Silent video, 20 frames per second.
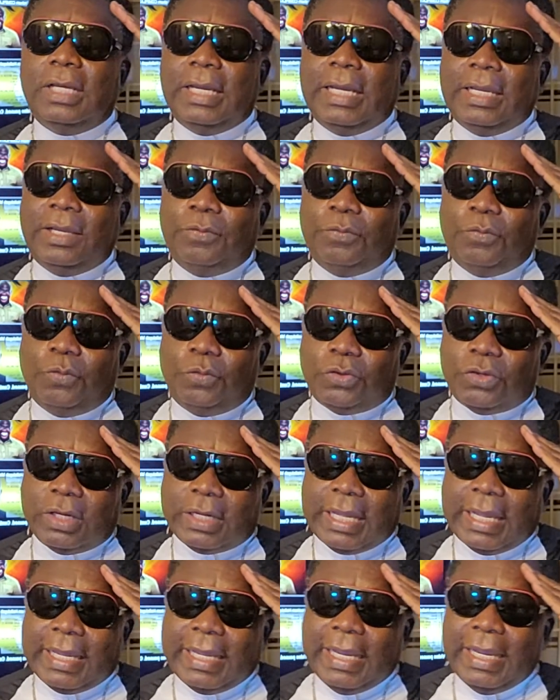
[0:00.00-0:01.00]
And we'll
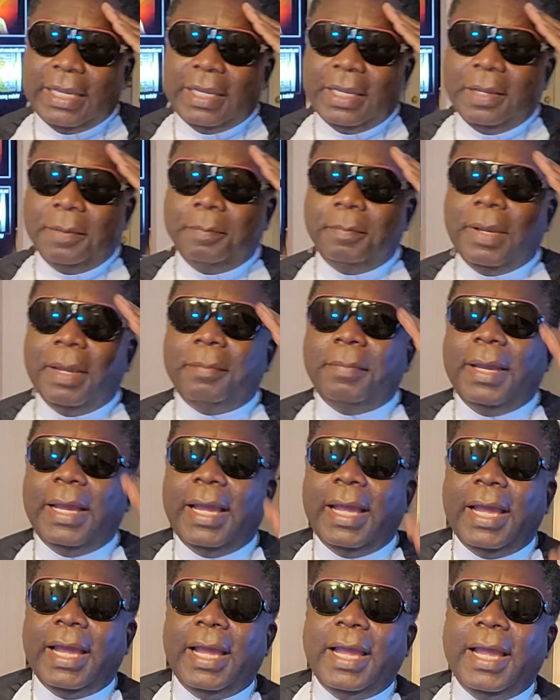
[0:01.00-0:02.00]
talk again.
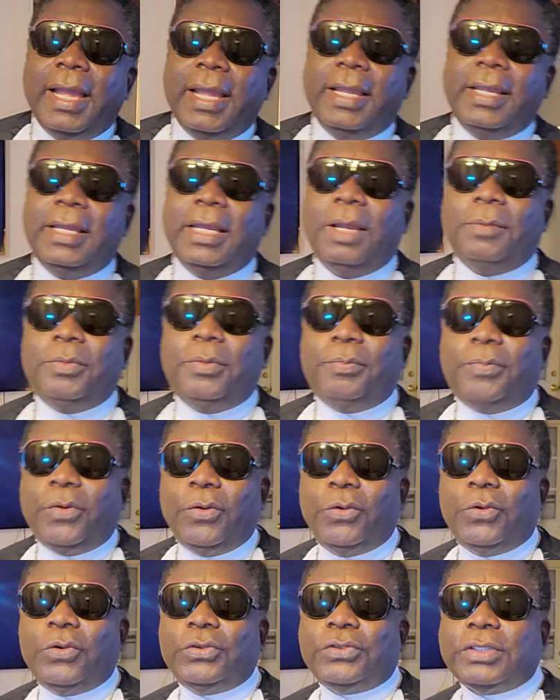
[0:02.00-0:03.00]
Bye-bye. Abu
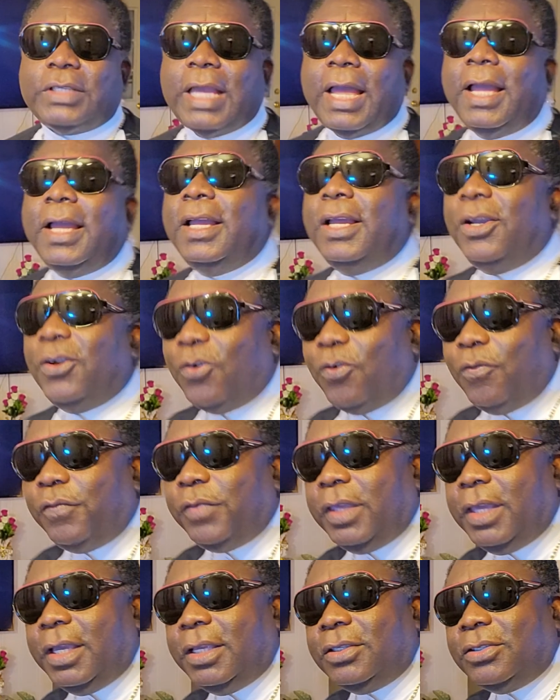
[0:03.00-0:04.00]
Bronco
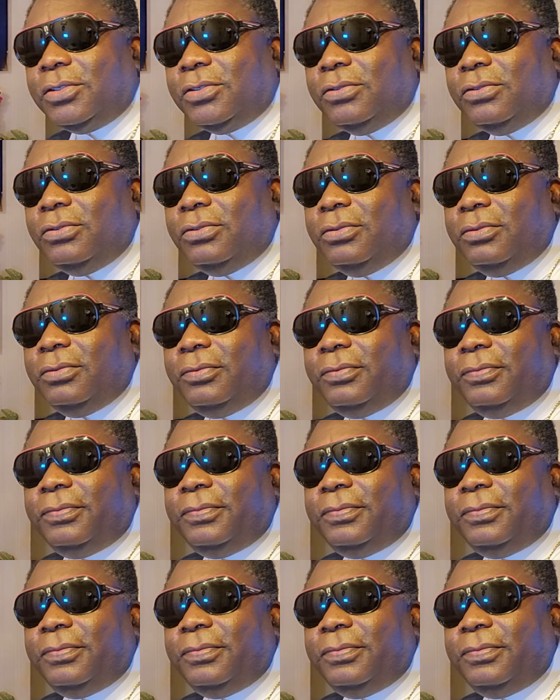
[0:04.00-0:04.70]
Siakufi Yesu.